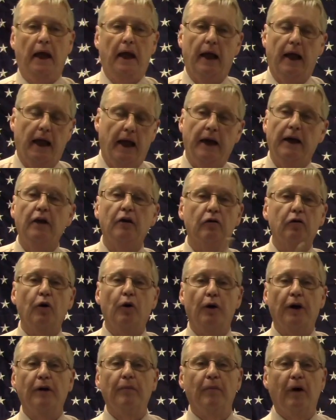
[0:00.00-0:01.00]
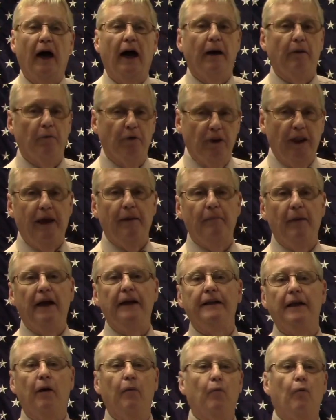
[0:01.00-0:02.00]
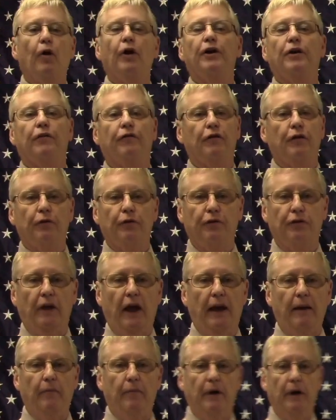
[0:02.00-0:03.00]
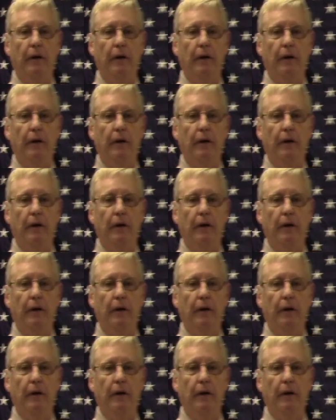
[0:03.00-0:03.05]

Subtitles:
and including mine, where they made that wonderful statement.